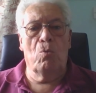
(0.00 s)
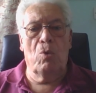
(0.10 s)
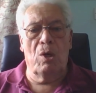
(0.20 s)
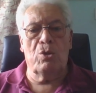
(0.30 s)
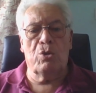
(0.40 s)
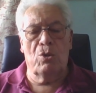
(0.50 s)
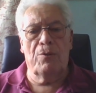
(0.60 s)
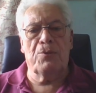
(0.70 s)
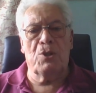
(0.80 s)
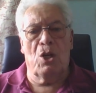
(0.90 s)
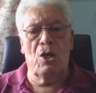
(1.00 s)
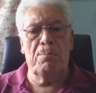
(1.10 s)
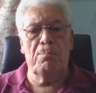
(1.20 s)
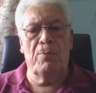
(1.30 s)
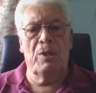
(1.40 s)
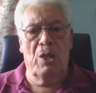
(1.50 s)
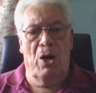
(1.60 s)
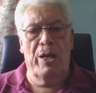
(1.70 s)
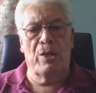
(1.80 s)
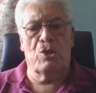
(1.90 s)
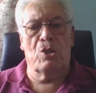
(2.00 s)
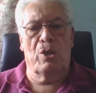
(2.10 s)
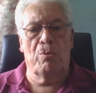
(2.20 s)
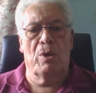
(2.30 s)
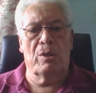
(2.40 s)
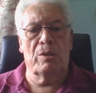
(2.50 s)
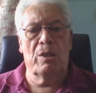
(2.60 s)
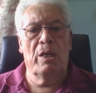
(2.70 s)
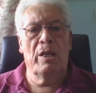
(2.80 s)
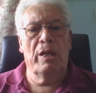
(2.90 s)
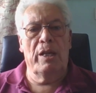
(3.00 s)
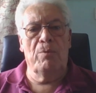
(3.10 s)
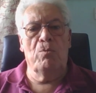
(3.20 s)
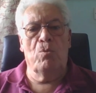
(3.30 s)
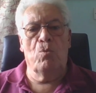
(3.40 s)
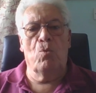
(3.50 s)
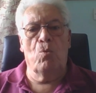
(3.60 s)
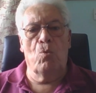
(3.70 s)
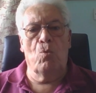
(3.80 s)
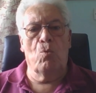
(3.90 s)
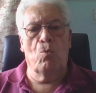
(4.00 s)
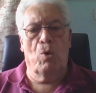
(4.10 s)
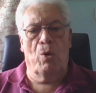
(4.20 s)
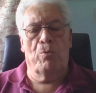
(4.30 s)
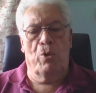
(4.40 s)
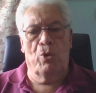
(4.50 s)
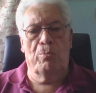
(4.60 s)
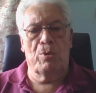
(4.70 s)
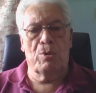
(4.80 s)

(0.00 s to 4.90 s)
what sort of type lights I want in what rooms.